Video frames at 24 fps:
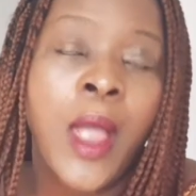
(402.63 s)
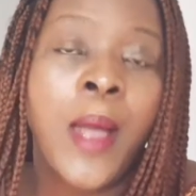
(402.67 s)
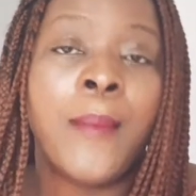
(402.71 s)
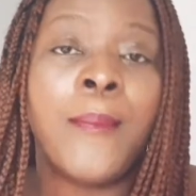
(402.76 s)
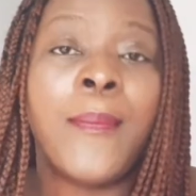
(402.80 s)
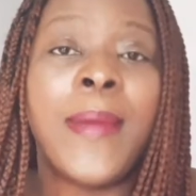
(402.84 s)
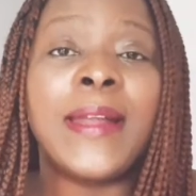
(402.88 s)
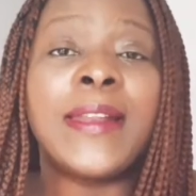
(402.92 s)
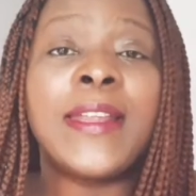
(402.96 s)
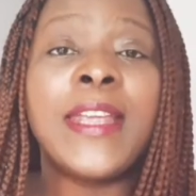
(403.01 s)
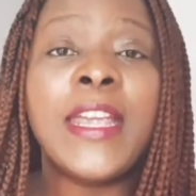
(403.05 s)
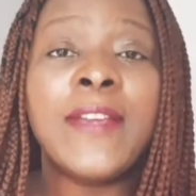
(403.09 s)

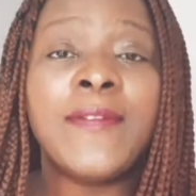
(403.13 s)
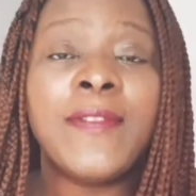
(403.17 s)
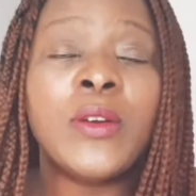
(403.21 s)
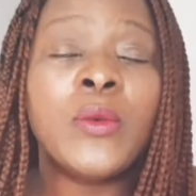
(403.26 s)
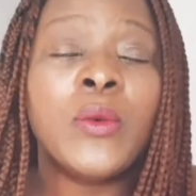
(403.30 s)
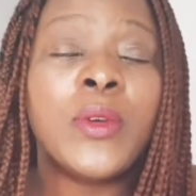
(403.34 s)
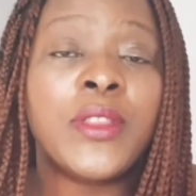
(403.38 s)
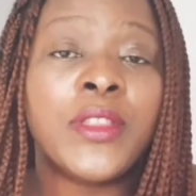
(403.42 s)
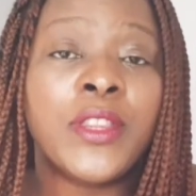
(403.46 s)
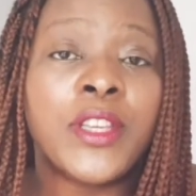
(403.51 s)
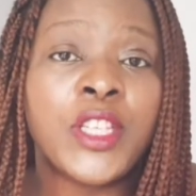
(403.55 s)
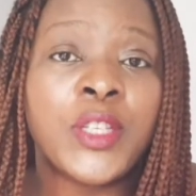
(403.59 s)
But even
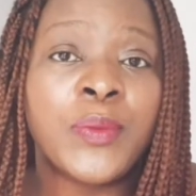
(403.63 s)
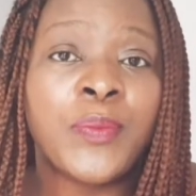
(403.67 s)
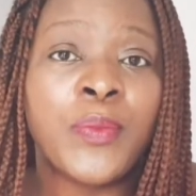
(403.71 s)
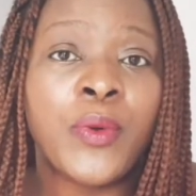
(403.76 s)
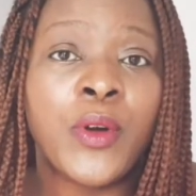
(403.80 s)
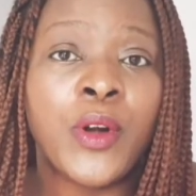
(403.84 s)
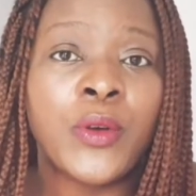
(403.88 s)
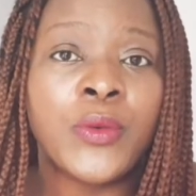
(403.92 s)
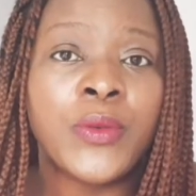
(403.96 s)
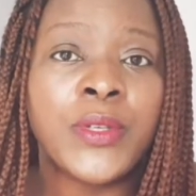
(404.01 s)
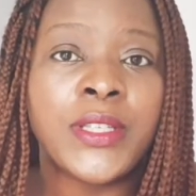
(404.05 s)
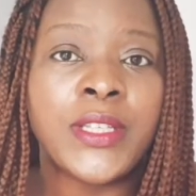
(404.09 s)
with this
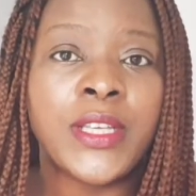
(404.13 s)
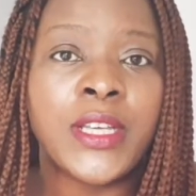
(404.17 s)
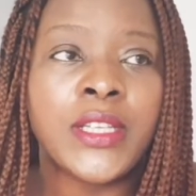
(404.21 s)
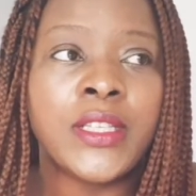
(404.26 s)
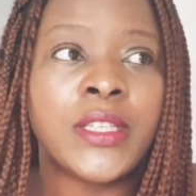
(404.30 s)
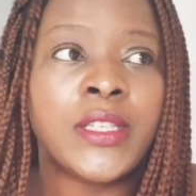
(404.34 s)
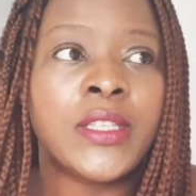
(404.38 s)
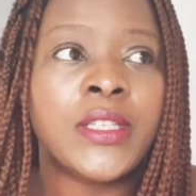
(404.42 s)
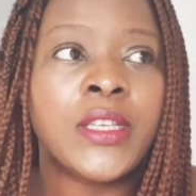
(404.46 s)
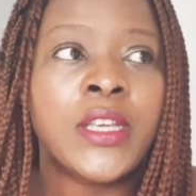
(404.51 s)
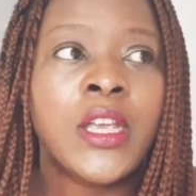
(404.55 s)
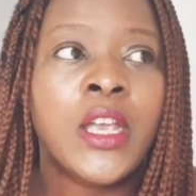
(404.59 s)

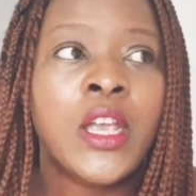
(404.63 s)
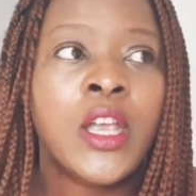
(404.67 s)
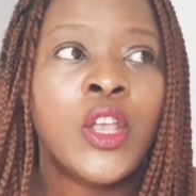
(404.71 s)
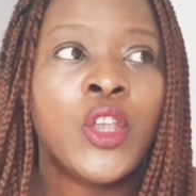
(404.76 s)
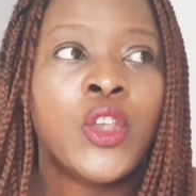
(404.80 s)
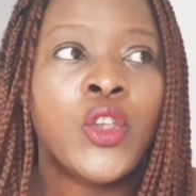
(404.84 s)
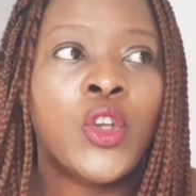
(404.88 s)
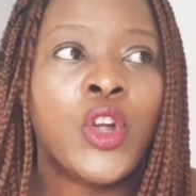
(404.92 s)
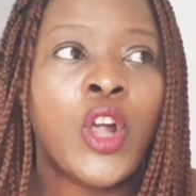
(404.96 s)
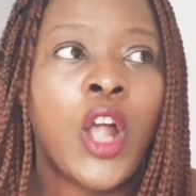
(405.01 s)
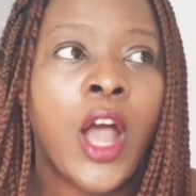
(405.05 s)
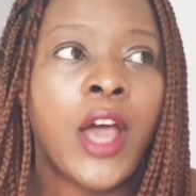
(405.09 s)
process,
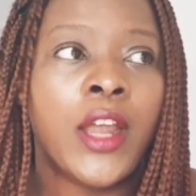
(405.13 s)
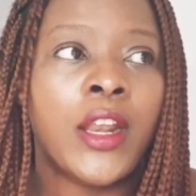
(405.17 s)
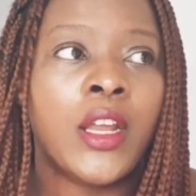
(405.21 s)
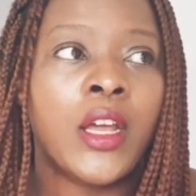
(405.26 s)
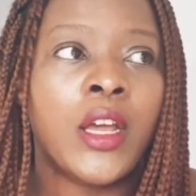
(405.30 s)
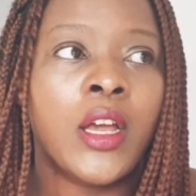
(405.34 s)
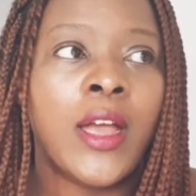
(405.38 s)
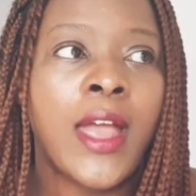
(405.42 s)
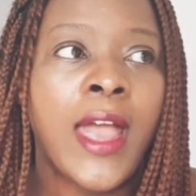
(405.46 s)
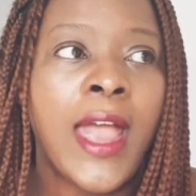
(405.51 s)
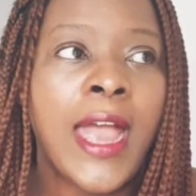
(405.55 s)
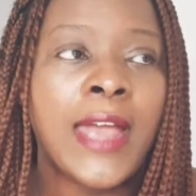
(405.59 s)
you
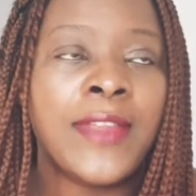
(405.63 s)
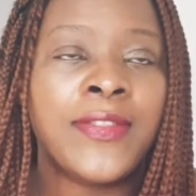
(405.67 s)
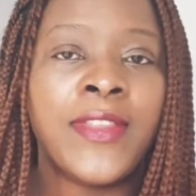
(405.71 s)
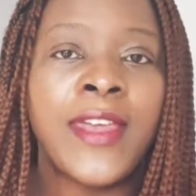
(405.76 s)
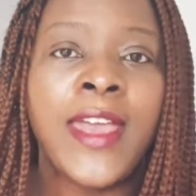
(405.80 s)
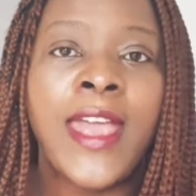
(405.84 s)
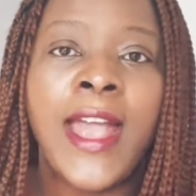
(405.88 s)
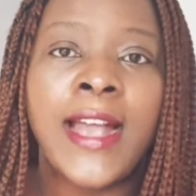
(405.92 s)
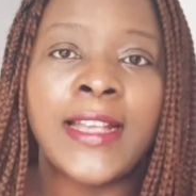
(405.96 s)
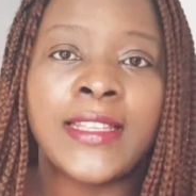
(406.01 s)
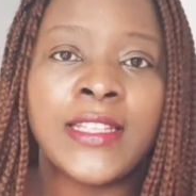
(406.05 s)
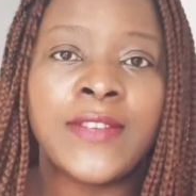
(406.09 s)
gotta add the
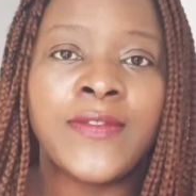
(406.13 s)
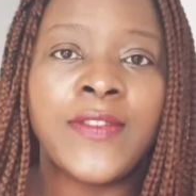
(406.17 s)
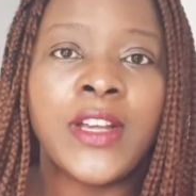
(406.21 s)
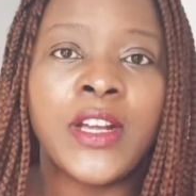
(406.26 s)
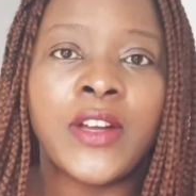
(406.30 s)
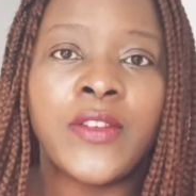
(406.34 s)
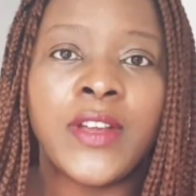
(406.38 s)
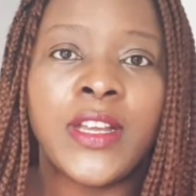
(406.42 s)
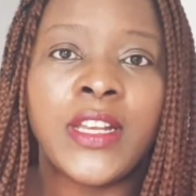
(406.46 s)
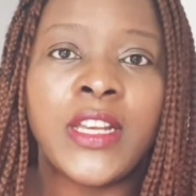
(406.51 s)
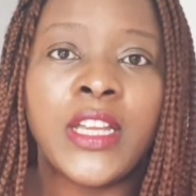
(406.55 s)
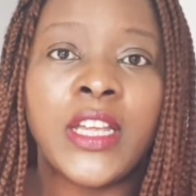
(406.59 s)
active
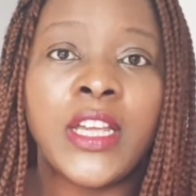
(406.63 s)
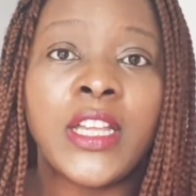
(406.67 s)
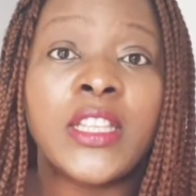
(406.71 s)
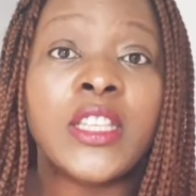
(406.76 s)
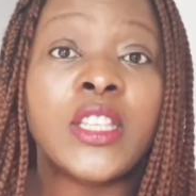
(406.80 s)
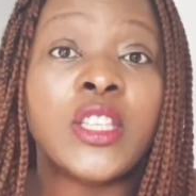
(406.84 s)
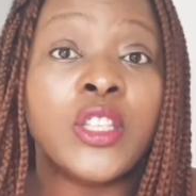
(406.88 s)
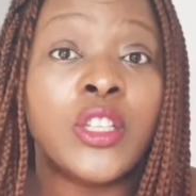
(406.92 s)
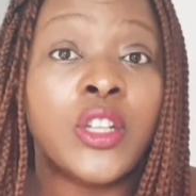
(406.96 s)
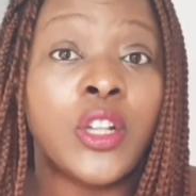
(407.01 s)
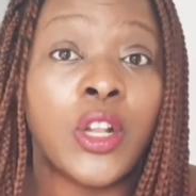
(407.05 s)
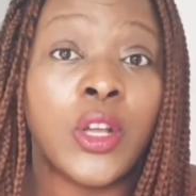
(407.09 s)
ingredients
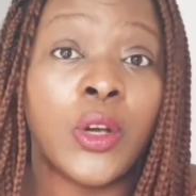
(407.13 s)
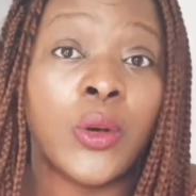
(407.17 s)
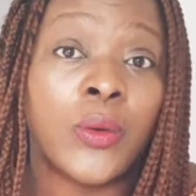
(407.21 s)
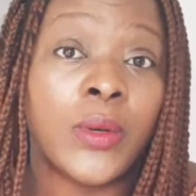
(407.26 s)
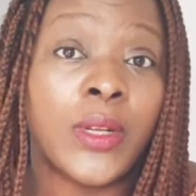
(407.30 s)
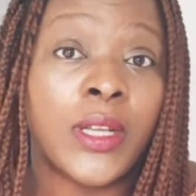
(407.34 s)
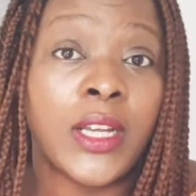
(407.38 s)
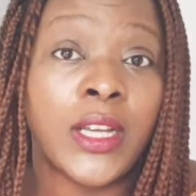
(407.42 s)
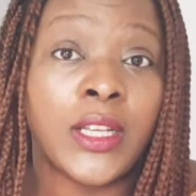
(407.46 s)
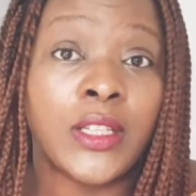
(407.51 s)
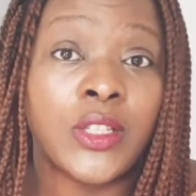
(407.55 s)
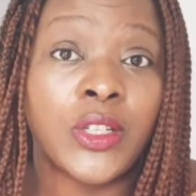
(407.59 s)

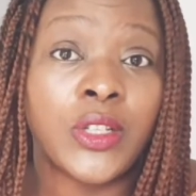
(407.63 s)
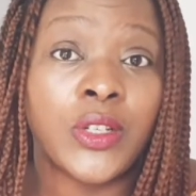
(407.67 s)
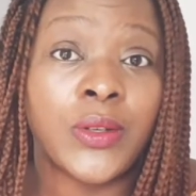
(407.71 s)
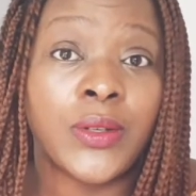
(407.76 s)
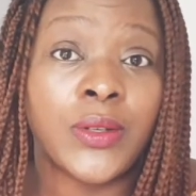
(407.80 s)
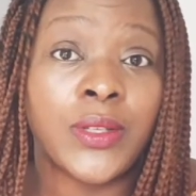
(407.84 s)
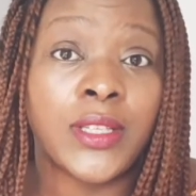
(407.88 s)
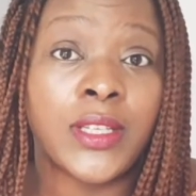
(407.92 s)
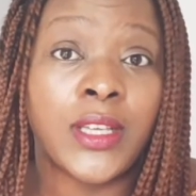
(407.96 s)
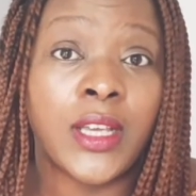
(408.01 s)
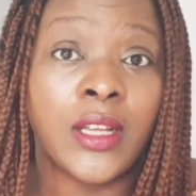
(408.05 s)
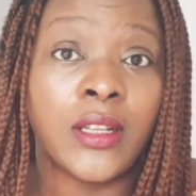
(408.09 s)
slowly into your
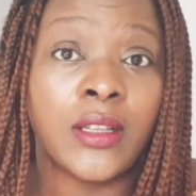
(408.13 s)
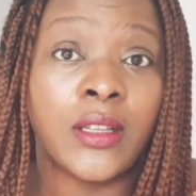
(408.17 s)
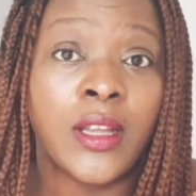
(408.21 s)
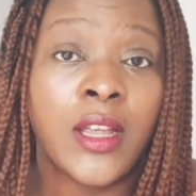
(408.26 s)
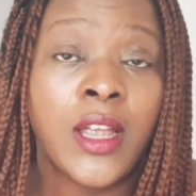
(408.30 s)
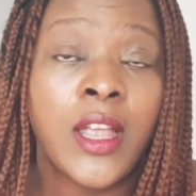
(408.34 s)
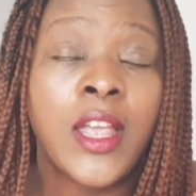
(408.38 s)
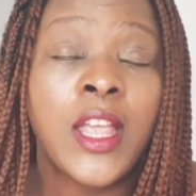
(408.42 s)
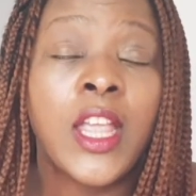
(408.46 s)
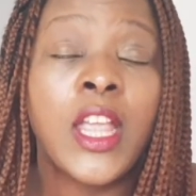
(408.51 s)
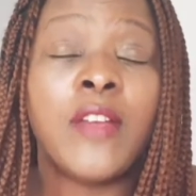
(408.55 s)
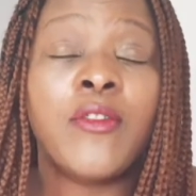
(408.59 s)
skin.
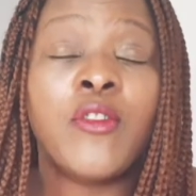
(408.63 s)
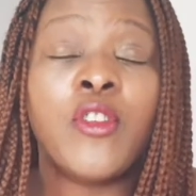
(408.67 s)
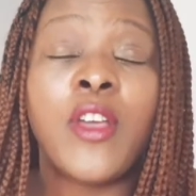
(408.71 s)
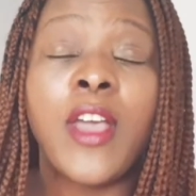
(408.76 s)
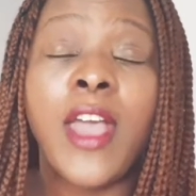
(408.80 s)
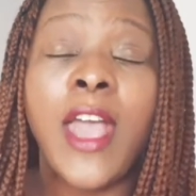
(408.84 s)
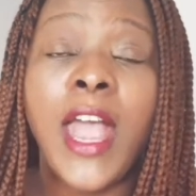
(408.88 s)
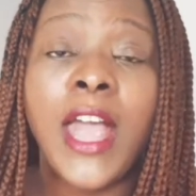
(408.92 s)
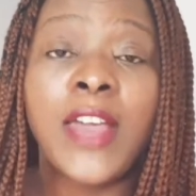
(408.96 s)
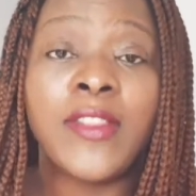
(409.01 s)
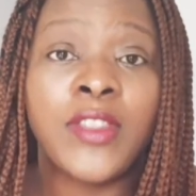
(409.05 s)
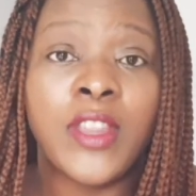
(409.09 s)
If you
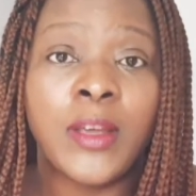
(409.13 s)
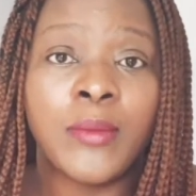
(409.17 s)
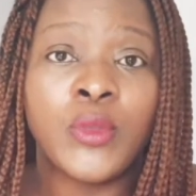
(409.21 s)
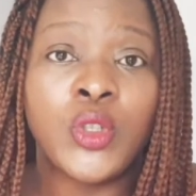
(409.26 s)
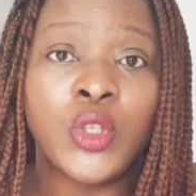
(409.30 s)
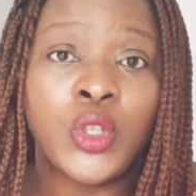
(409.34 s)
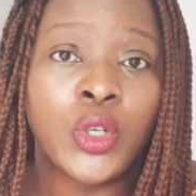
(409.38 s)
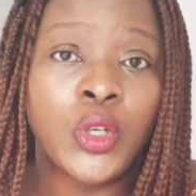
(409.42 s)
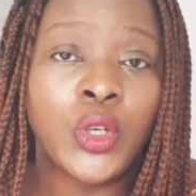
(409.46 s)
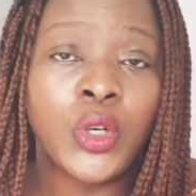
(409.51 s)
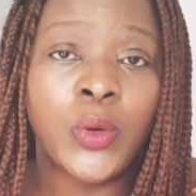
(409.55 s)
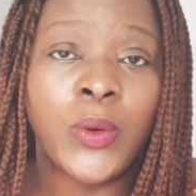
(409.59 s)
add them
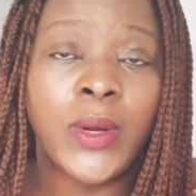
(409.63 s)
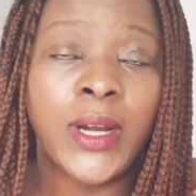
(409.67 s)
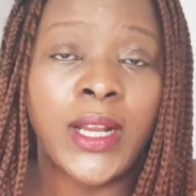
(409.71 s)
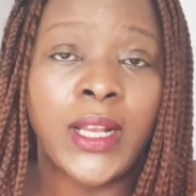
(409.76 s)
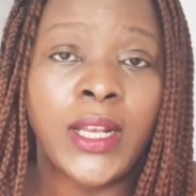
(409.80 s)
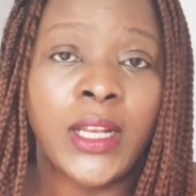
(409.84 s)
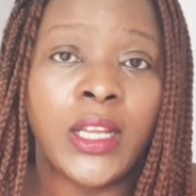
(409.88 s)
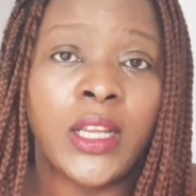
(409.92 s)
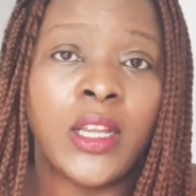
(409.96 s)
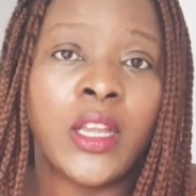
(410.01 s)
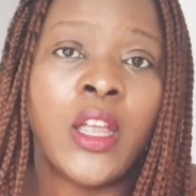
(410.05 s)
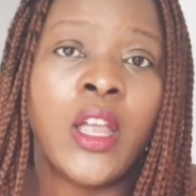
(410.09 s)
too
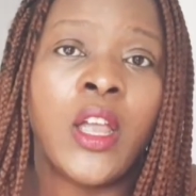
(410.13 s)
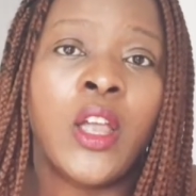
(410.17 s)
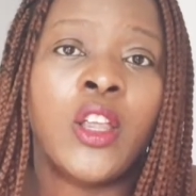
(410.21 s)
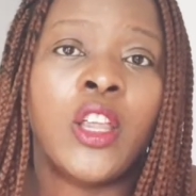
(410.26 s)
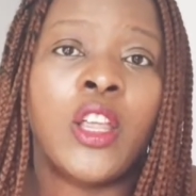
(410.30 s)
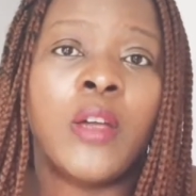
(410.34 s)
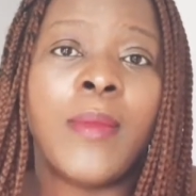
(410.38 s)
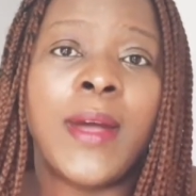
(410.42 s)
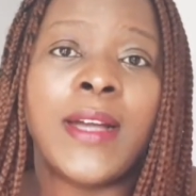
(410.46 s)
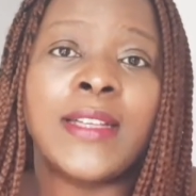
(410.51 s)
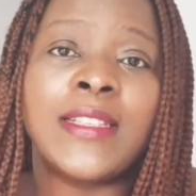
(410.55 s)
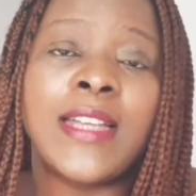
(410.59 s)
quickly, you
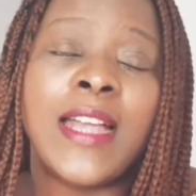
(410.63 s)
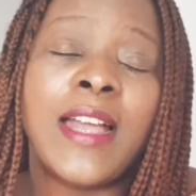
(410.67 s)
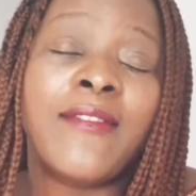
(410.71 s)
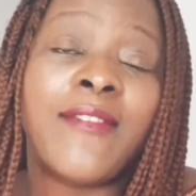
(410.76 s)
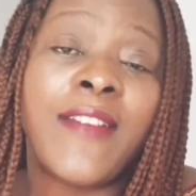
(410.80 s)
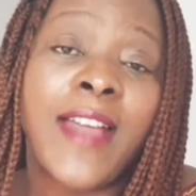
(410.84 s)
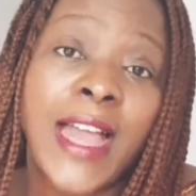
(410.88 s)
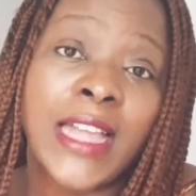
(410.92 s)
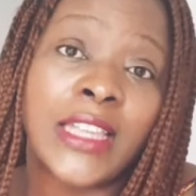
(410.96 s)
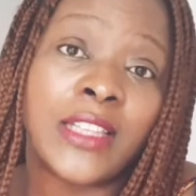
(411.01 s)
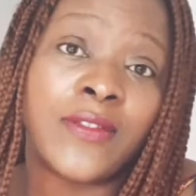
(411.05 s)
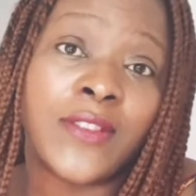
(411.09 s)
might have
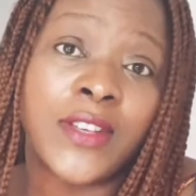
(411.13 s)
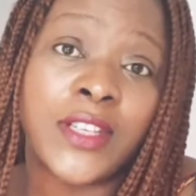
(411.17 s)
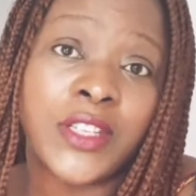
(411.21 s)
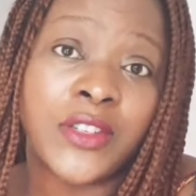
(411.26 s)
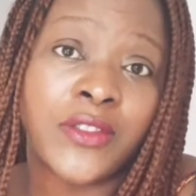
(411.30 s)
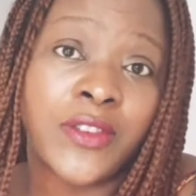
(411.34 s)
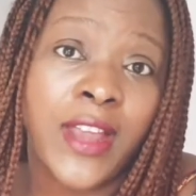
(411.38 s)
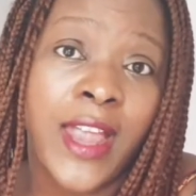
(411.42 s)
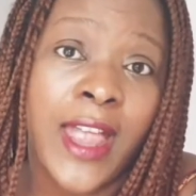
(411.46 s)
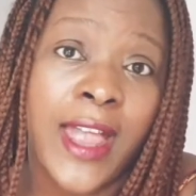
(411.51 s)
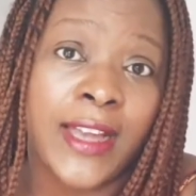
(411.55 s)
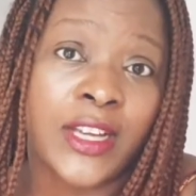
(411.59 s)
adverse
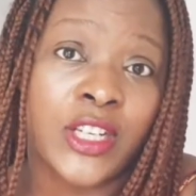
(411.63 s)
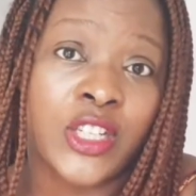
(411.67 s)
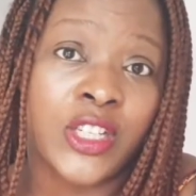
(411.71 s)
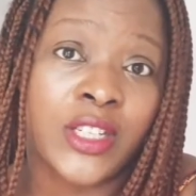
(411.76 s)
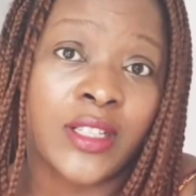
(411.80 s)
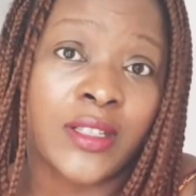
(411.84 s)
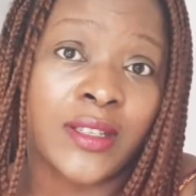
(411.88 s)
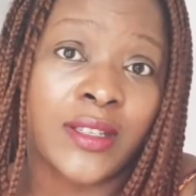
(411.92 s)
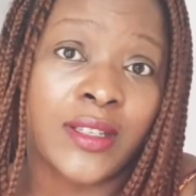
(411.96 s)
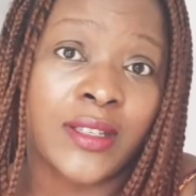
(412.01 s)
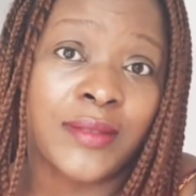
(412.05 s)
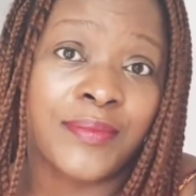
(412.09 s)

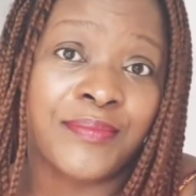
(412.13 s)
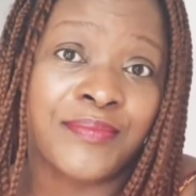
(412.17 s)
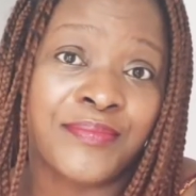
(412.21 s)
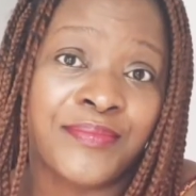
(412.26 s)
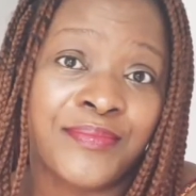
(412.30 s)
reactions.